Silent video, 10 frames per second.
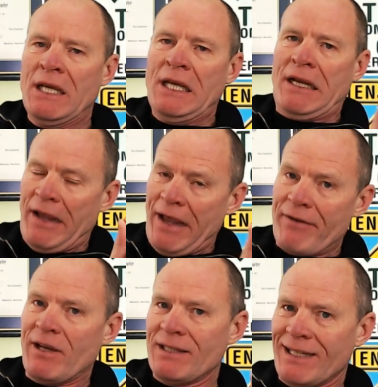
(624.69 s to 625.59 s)
And I
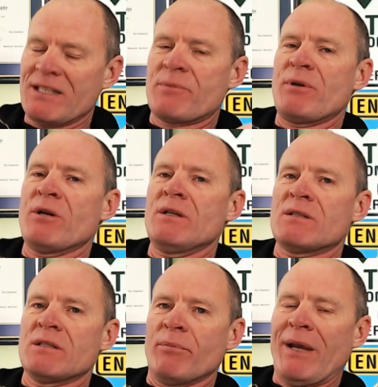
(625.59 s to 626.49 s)
have had that
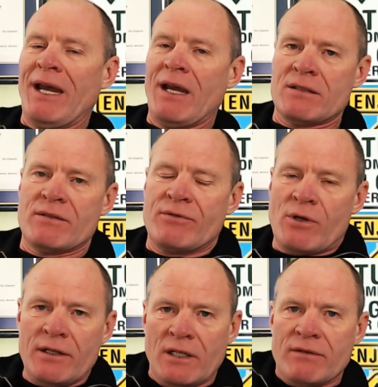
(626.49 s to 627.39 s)
experience in the past of
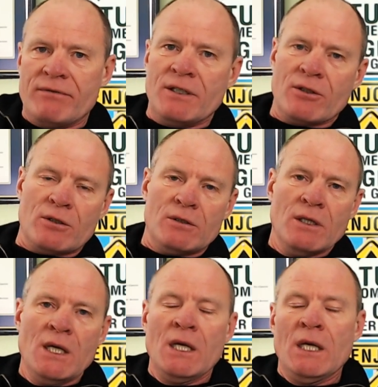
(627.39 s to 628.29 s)
trying to get a vehicle
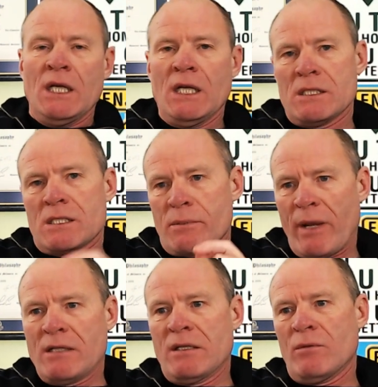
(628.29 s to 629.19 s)

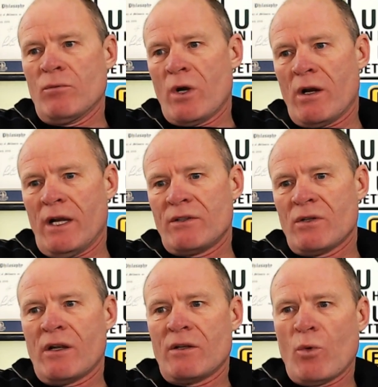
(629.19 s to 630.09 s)
inspected where I
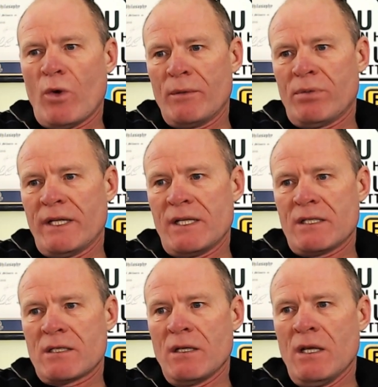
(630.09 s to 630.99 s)
took it to one
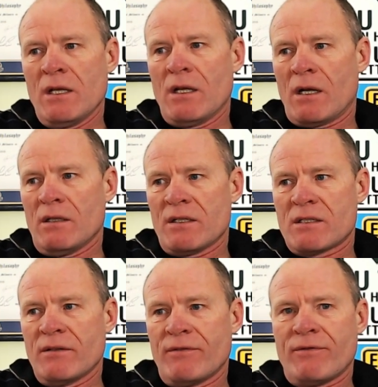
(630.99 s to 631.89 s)
place got a
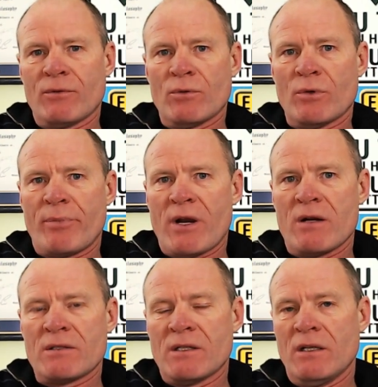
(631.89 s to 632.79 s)
list of
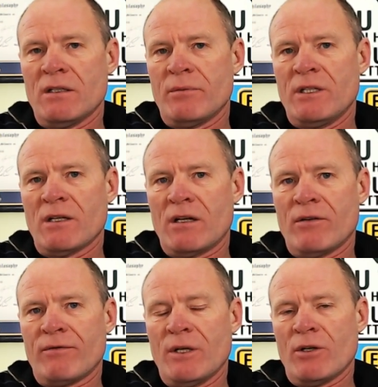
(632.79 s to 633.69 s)
repairs that needed to be done
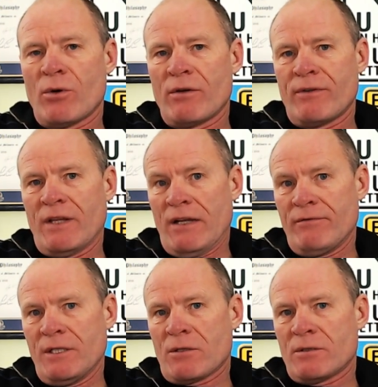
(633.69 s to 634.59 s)
in, in order for that
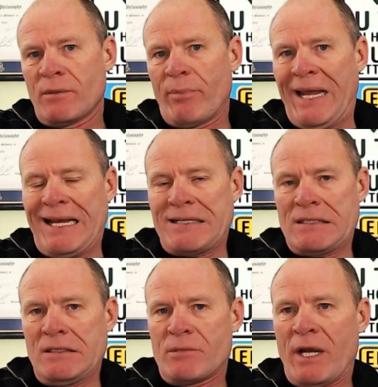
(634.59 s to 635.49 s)
vehicle to pass
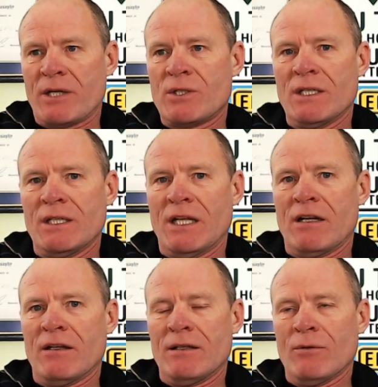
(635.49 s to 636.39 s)
an inspection. And
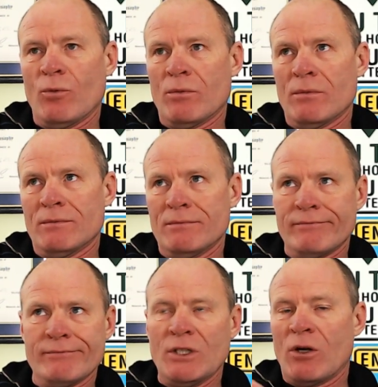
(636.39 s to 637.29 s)
then,
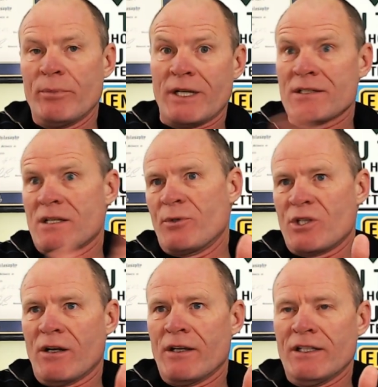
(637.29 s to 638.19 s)
you know, because I was
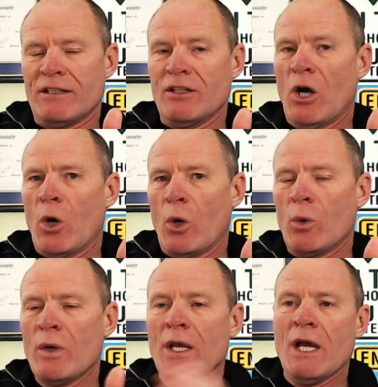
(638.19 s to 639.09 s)
young and didn't
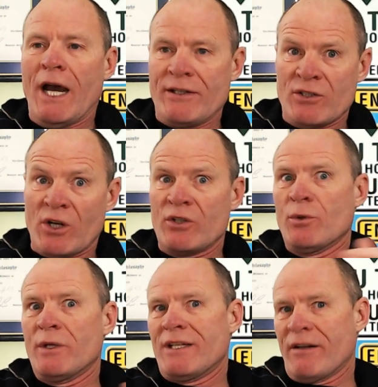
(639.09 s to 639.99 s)
know, I took it
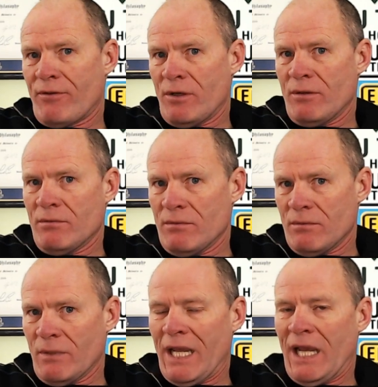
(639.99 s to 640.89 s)
to a different
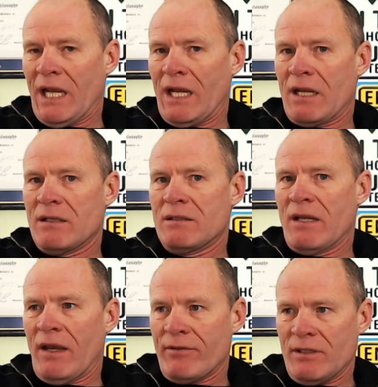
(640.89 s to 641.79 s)
mechanic to
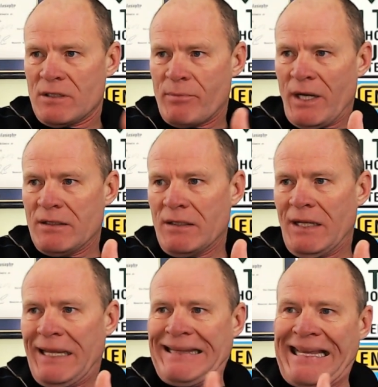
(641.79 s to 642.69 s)
have it inspected
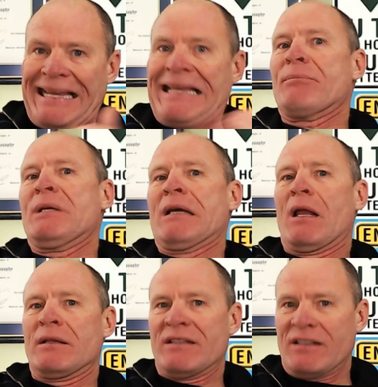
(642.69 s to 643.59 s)
and they give me
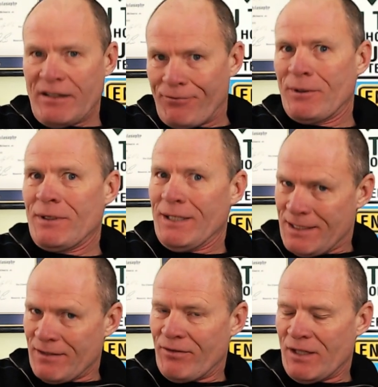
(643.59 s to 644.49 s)
a different
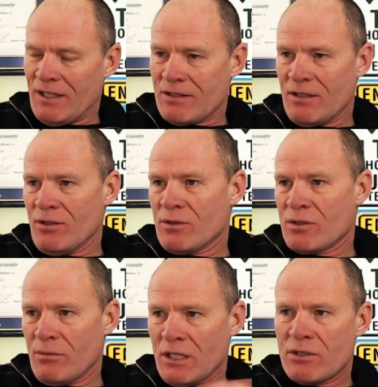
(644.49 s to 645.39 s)
list of things to do
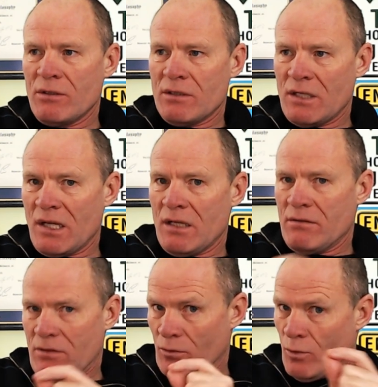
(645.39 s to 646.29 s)
so make sure you take
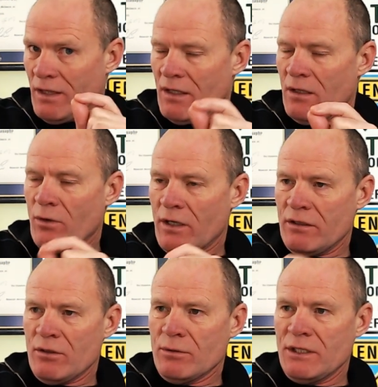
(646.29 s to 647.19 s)
so one thing you want to
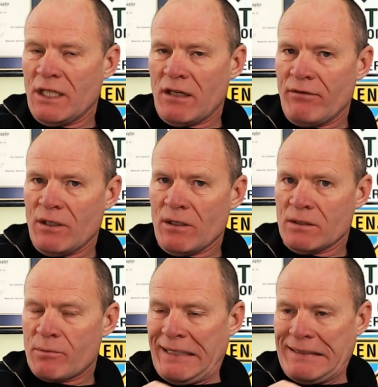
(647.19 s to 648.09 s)
do when you get a vehicle
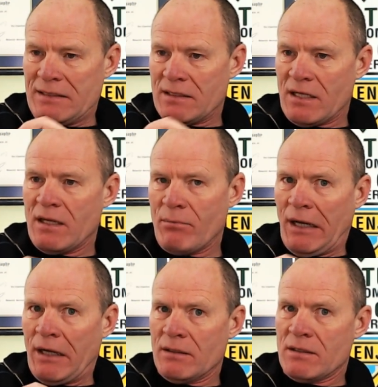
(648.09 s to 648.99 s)
inspected is take it
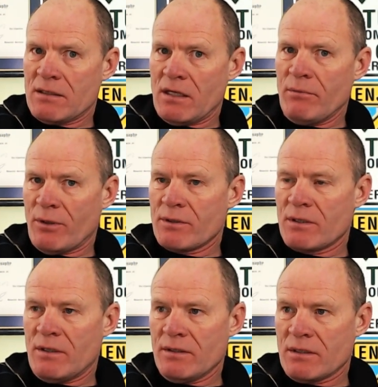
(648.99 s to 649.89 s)
back to the same person
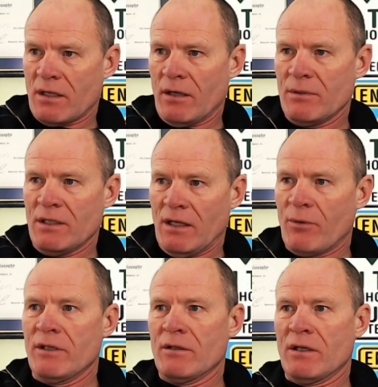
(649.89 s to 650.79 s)
all the time and then that
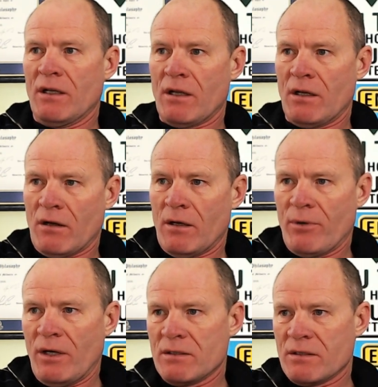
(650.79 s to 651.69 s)
way you're going to get a
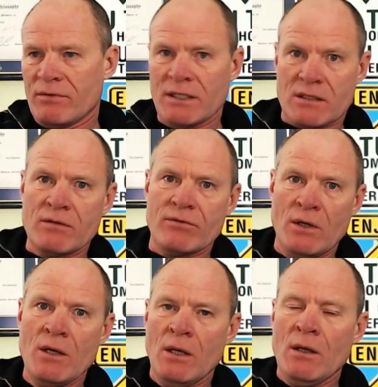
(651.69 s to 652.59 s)
comprehensive list of
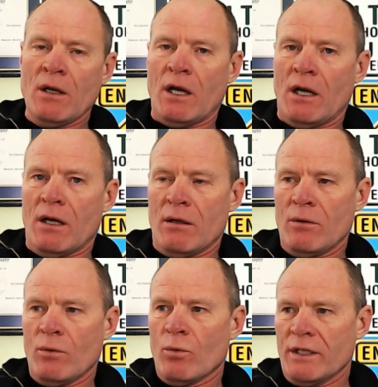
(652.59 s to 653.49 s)
uh,
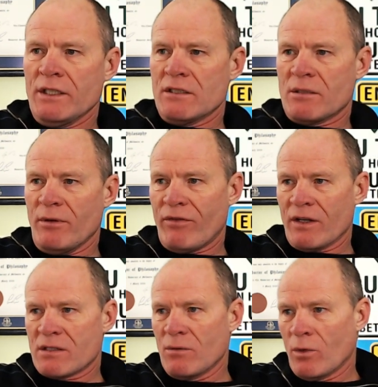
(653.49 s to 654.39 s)
what needs to be
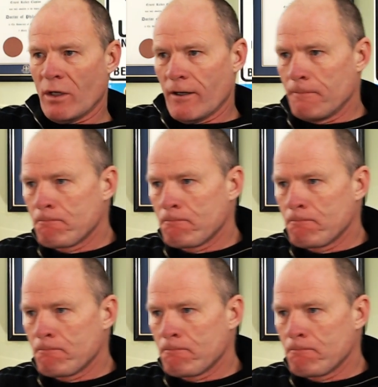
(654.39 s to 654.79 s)
fixed and whatnot